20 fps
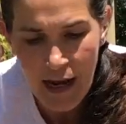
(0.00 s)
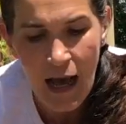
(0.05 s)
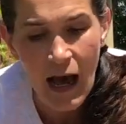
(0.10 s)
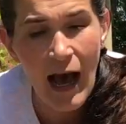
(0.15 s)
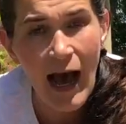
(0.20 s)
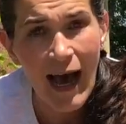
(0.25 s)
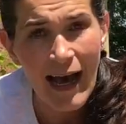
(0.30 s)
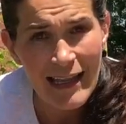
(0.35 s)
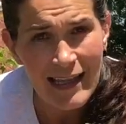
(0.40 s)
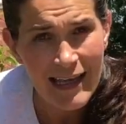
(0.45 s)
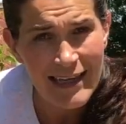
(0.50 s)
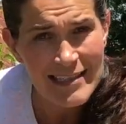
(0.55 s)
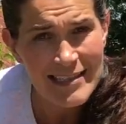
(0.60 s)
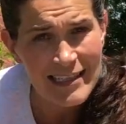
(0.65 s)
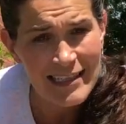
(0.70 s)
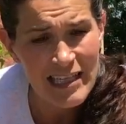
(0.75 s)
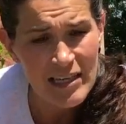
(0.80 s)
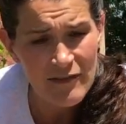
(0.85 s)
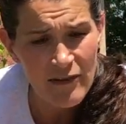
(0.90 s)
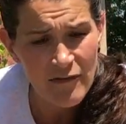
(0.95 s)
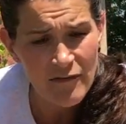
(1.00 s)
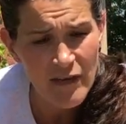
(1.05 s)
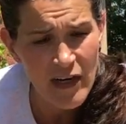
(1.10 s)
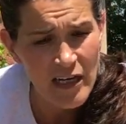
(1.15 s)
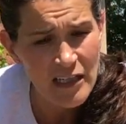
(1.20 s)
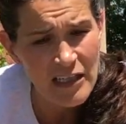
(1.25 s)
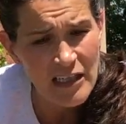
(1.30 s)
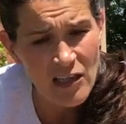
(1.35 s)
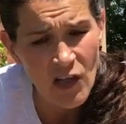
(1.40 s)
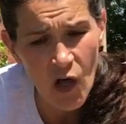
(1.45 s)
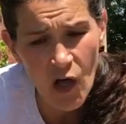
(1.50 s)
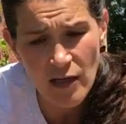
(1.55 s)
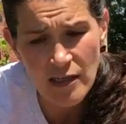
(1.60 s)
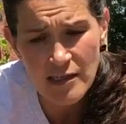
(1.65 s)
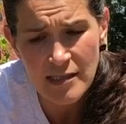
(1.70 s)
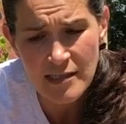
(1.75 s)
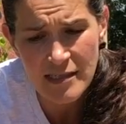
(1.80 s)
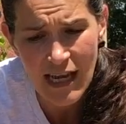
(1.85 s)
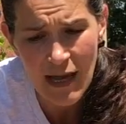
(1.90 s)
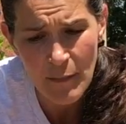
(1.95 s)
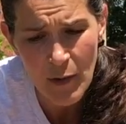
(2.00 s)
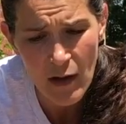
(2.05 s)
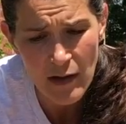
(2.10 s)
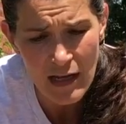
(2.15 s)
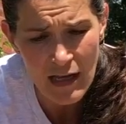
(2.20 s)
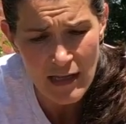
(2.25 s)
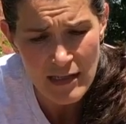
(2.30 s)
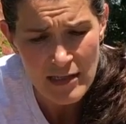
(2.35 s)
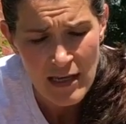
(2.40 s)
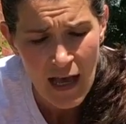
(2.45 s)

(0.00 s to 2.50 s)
I like to leave a fairly long stem on it